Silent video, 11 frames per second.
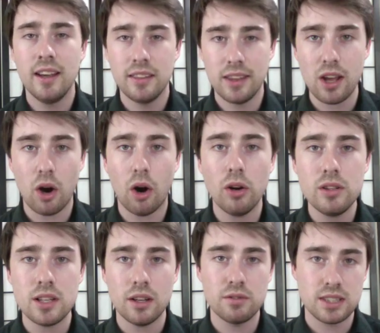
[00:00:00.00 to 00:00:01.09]
the odds
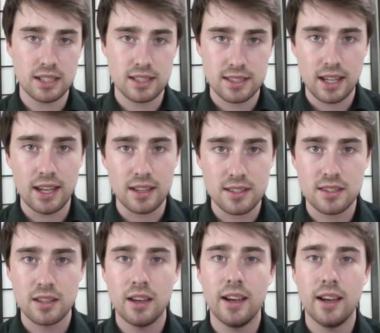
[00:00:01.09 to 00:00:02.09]
of success